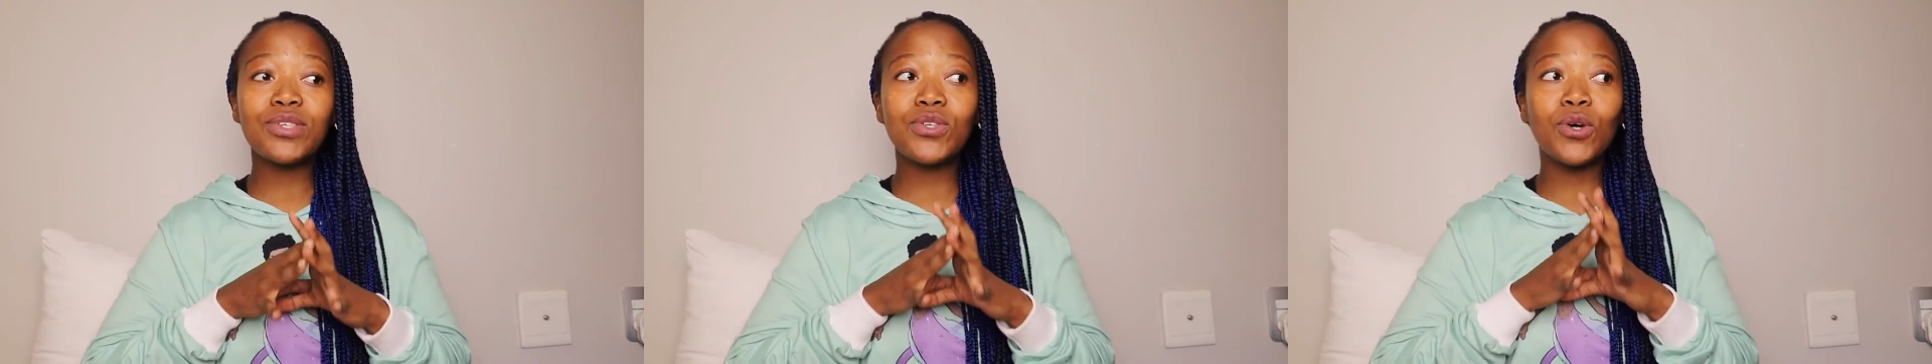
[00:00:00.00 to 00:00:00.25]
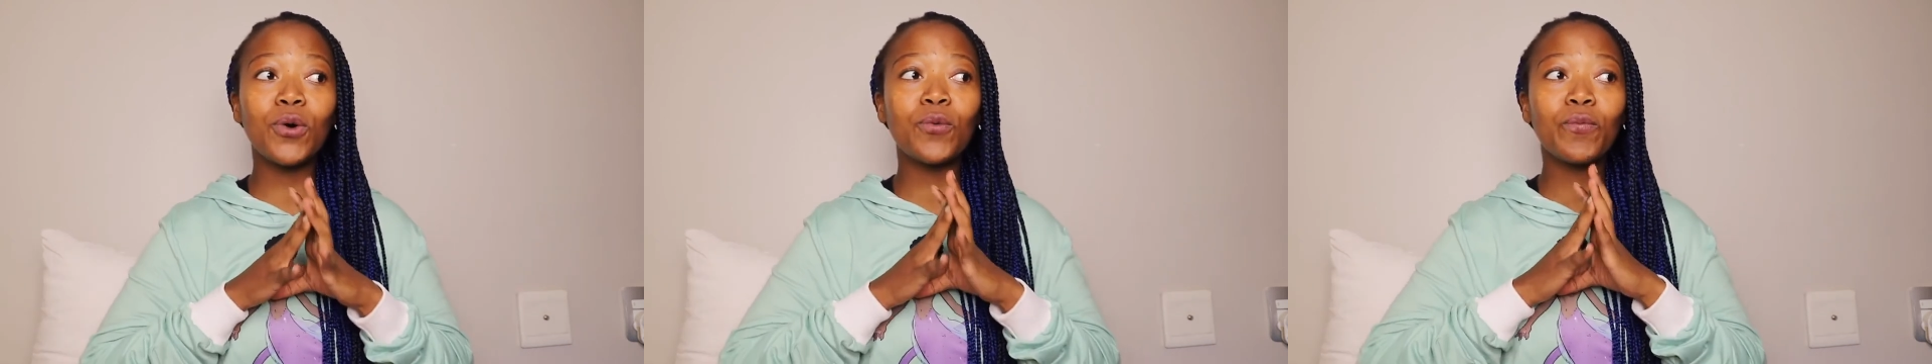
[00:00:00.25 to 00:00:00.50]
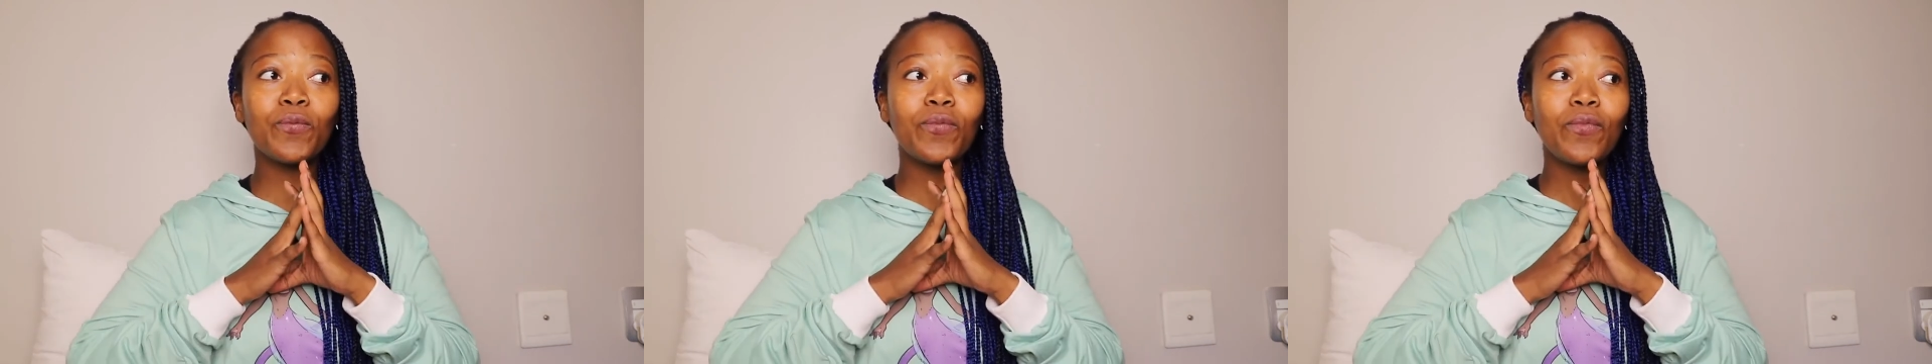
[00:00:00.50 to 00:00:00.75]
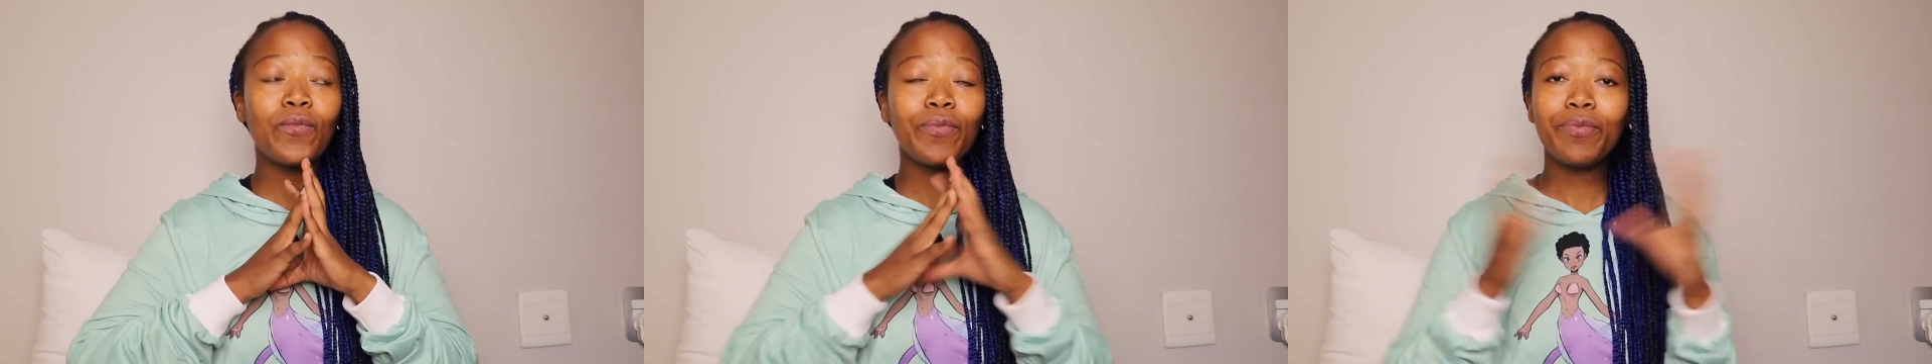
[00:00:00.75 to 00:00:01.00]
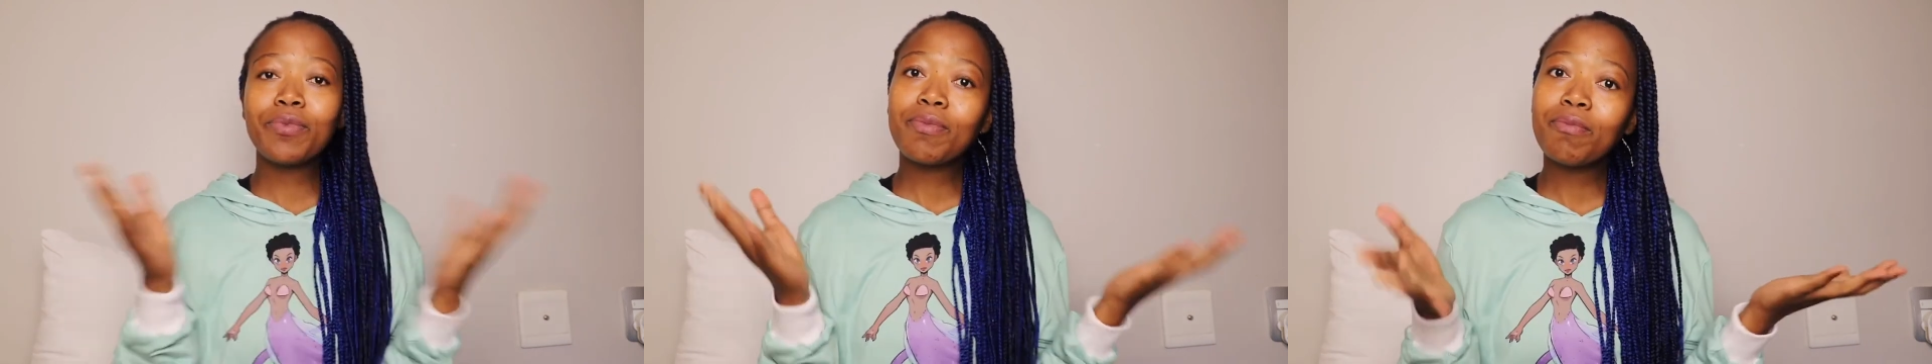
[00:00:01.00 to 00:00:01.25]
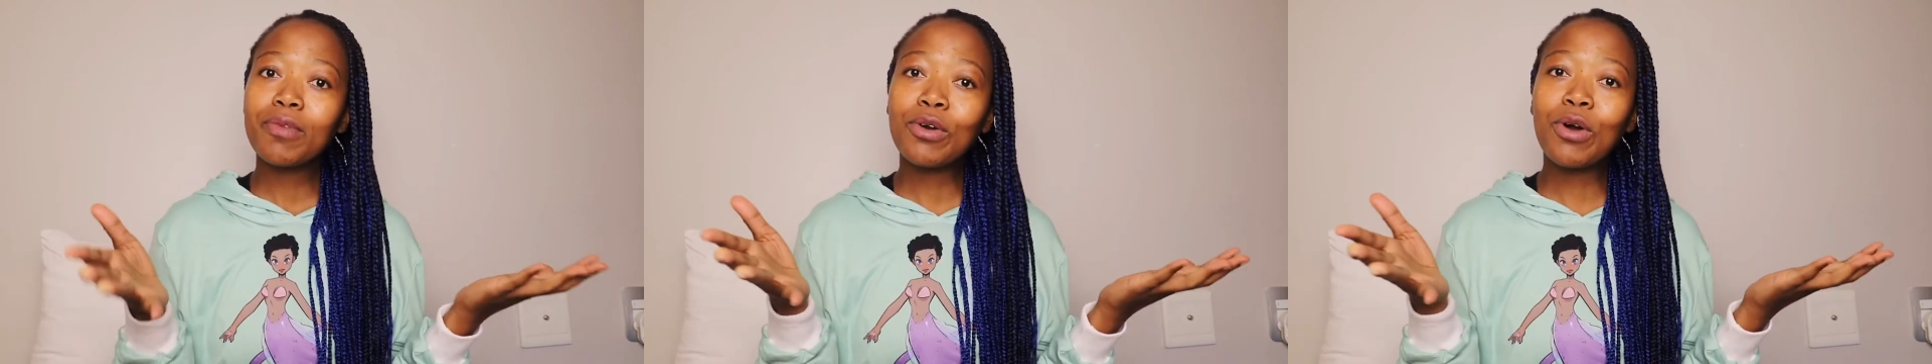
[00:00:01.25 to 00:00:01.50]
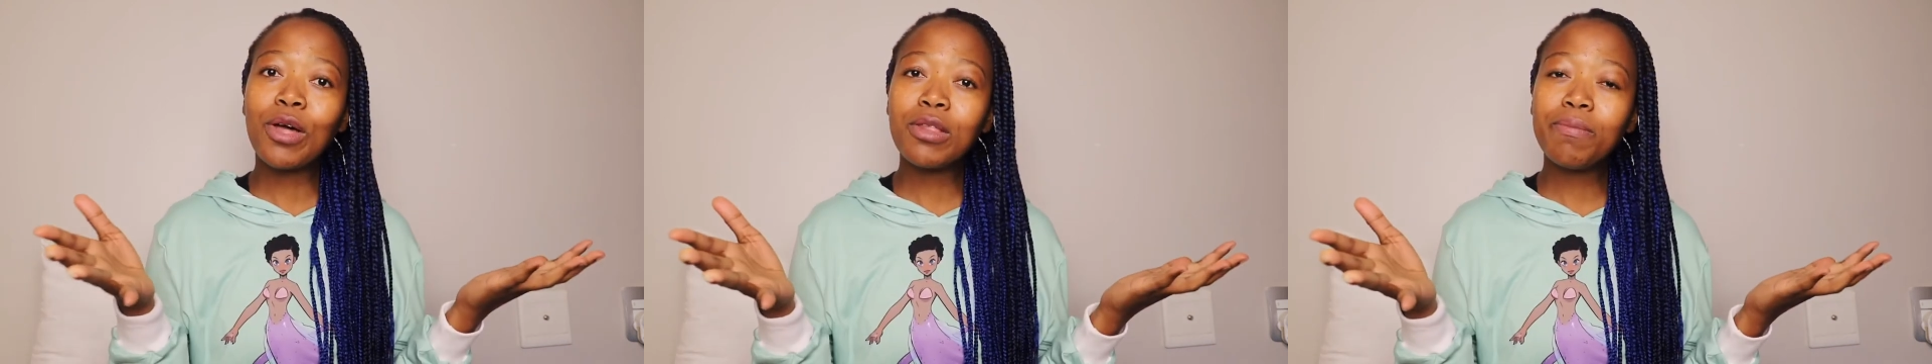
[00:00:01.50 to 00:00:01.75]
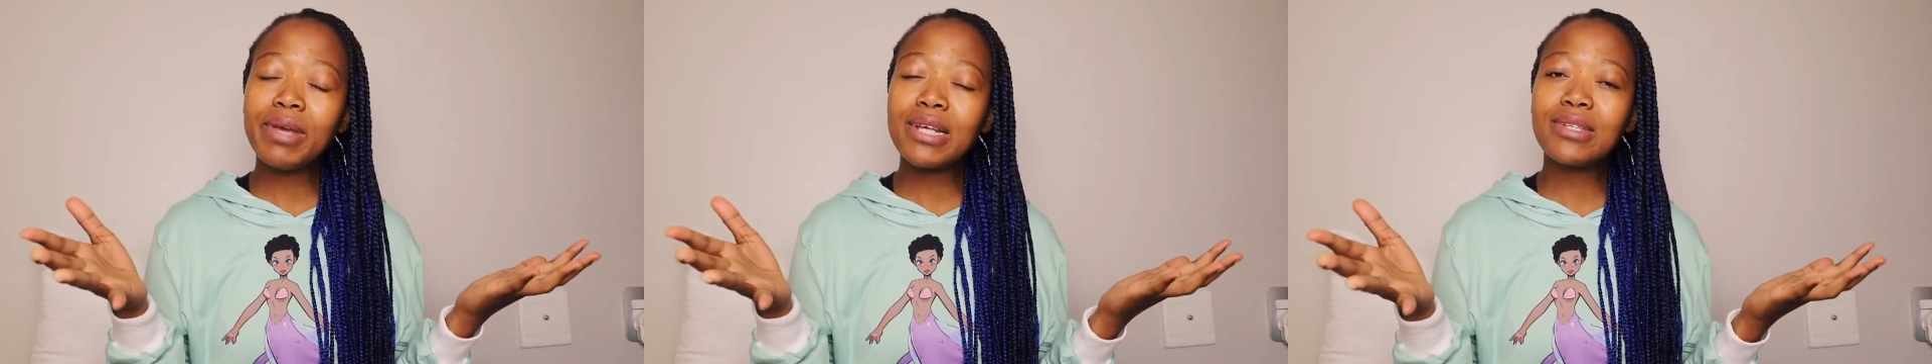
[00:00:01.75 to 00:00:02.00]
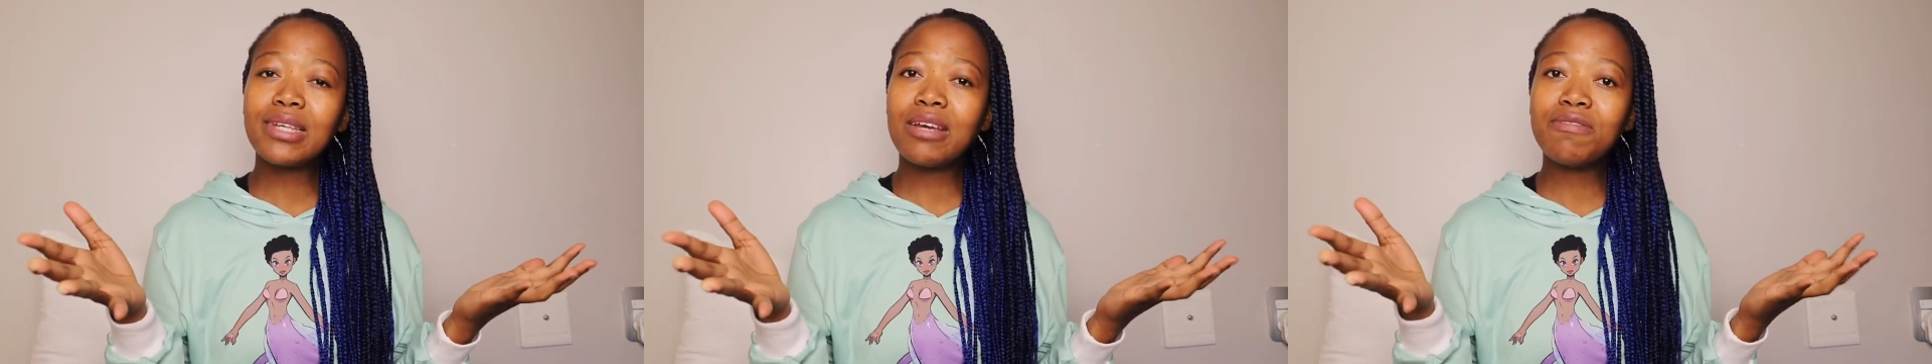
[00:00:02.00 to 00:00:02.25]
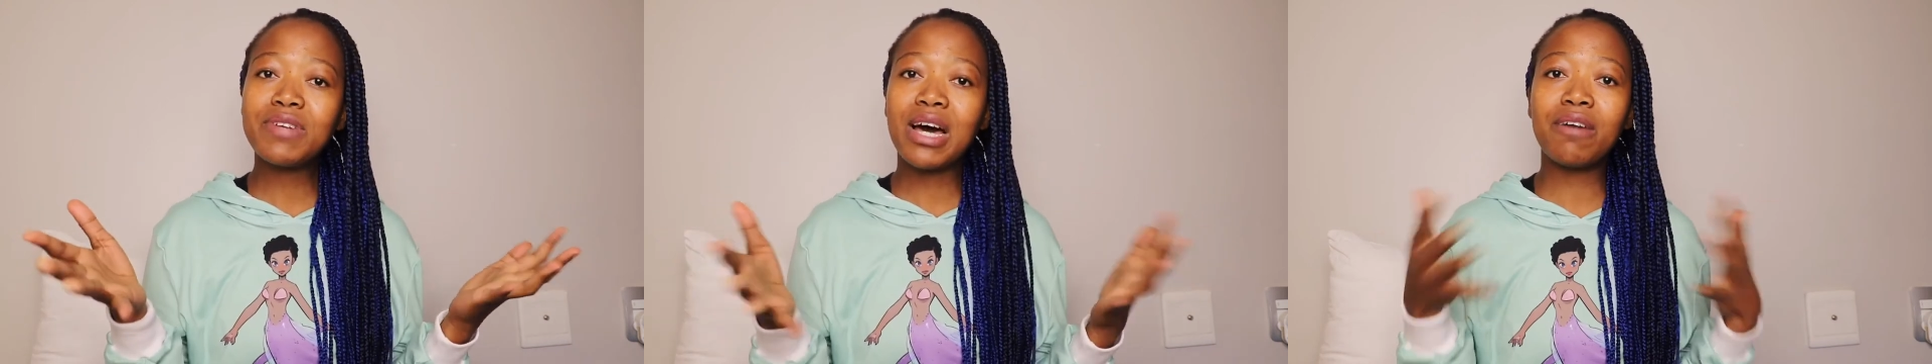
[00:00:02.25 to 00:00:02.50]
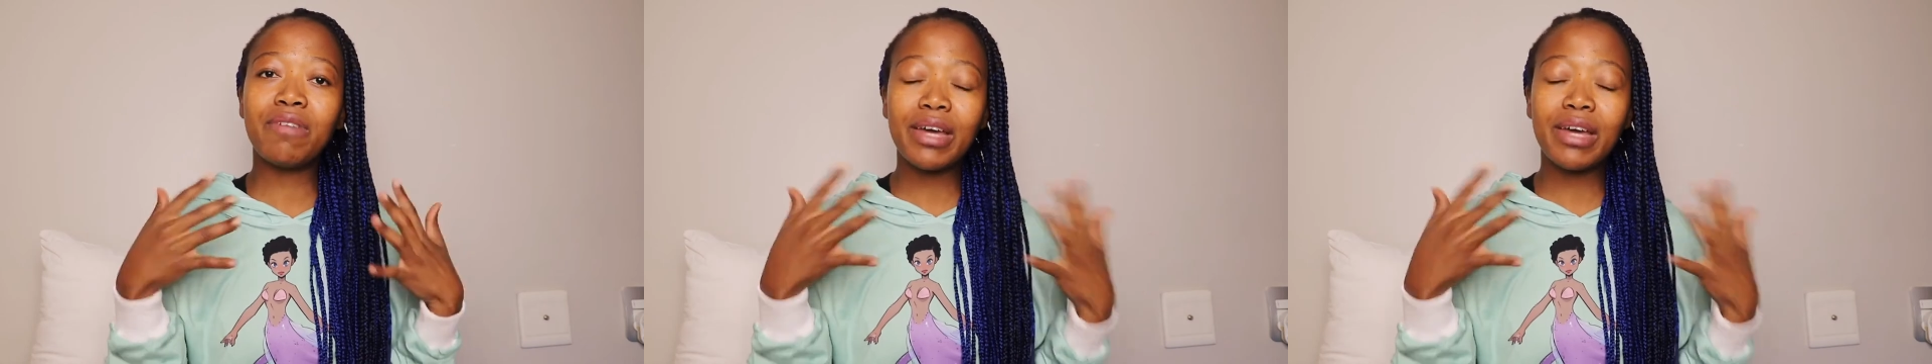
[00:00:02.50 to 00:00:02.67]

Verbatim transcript: So rather be a safe diver.